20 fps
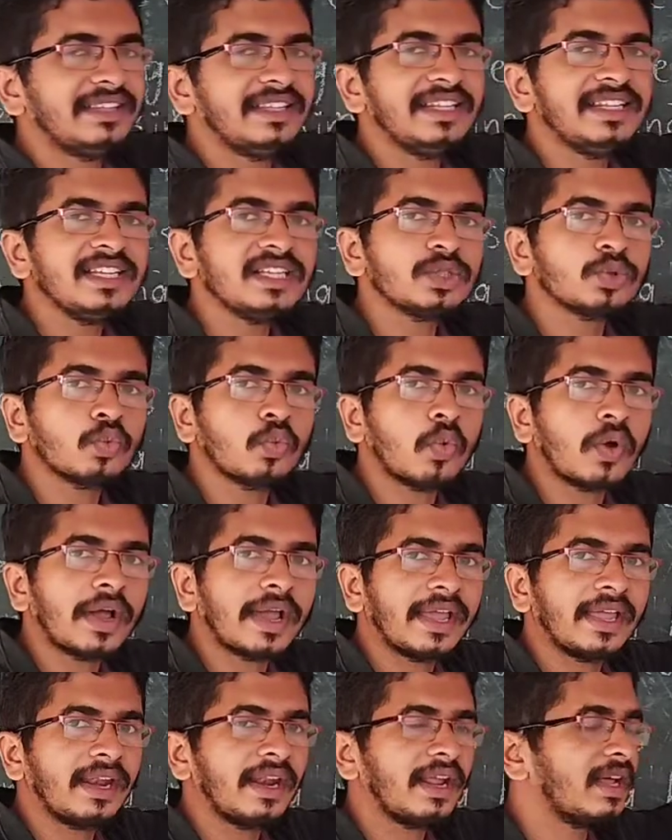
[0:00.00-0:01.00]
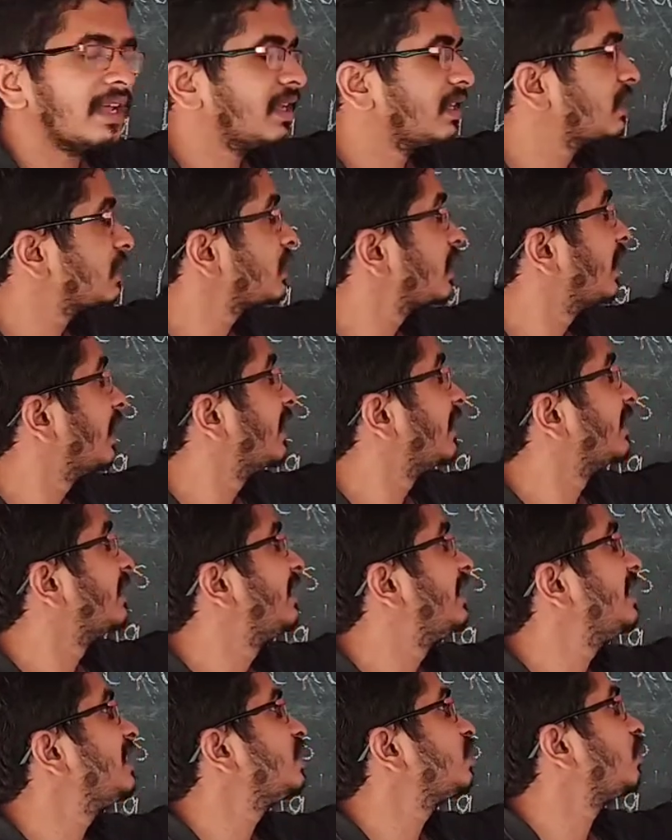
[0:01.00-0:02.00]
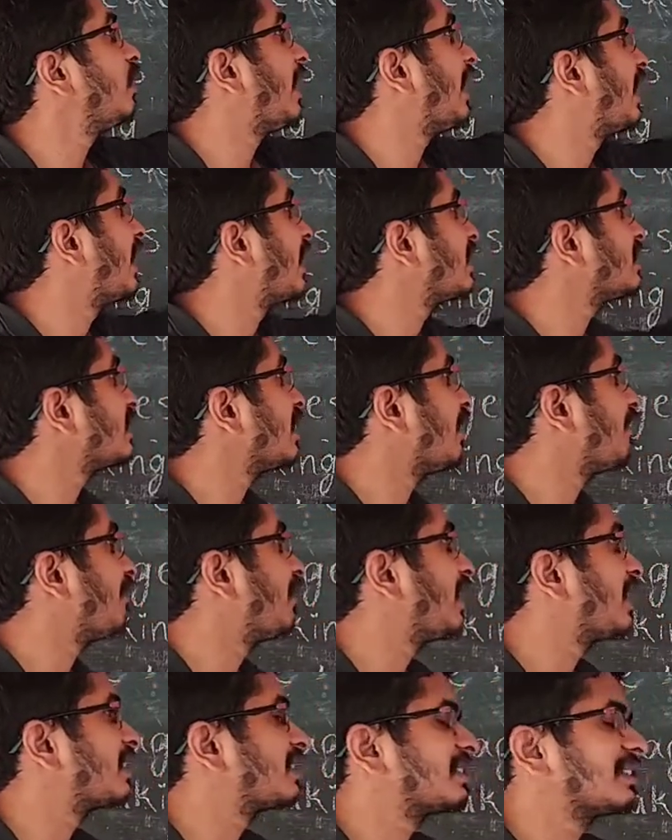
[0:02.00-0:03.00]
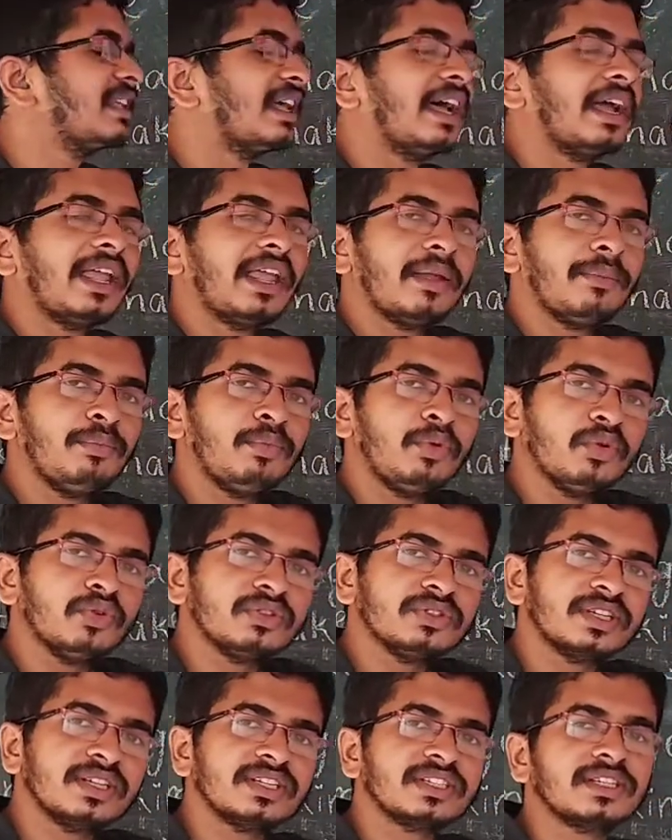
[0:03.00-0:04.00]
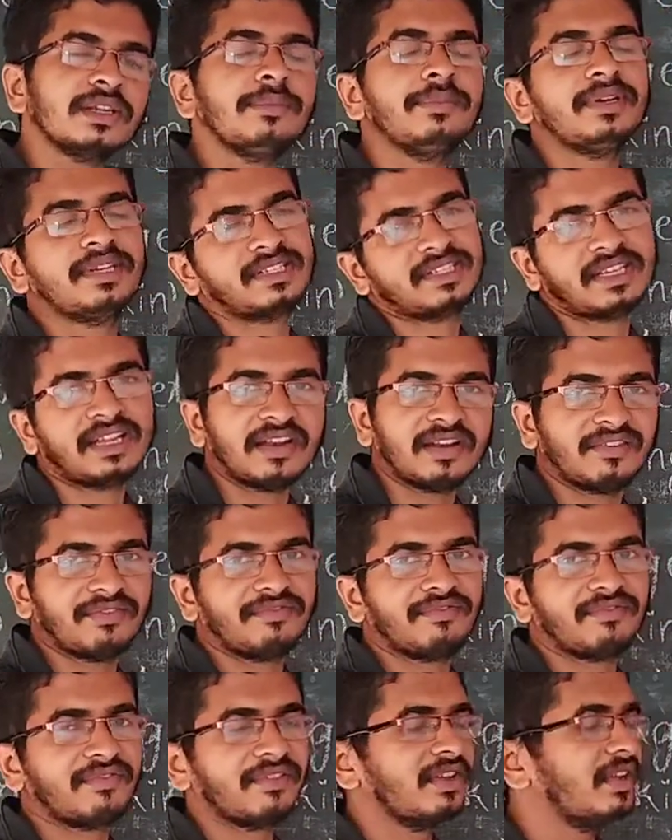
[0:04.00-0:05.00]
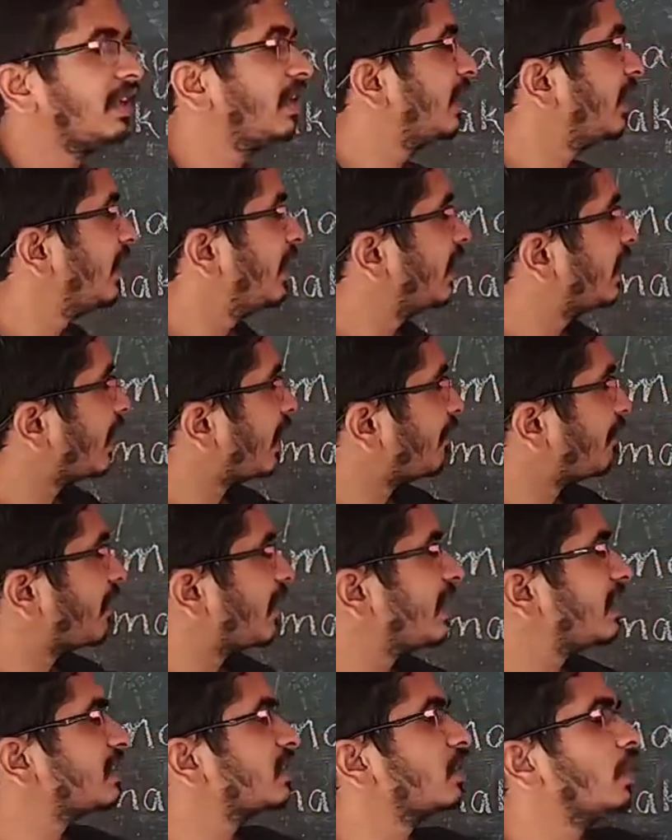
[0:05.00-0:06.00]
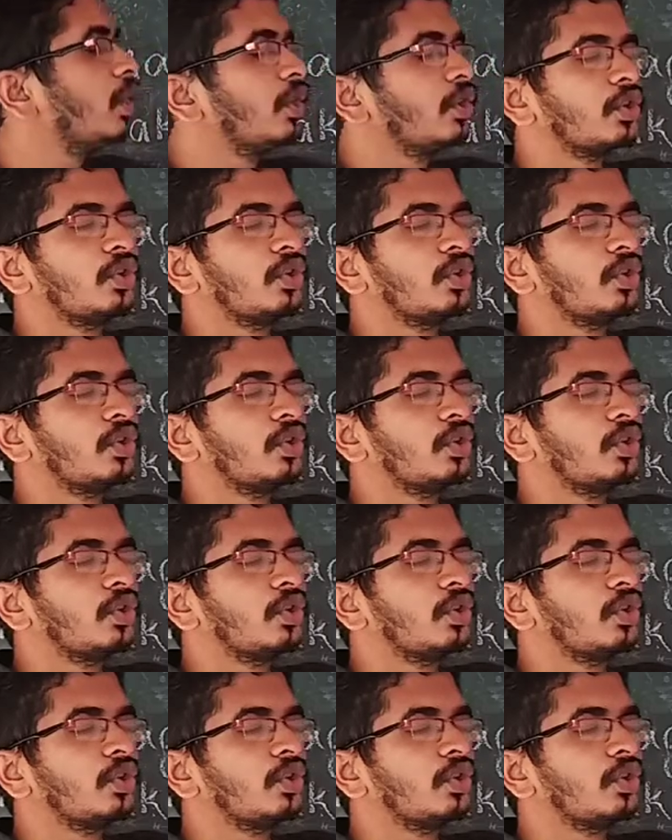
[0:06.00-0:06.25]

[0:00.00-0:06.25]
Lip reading: this virus affects the immune system itself. It affects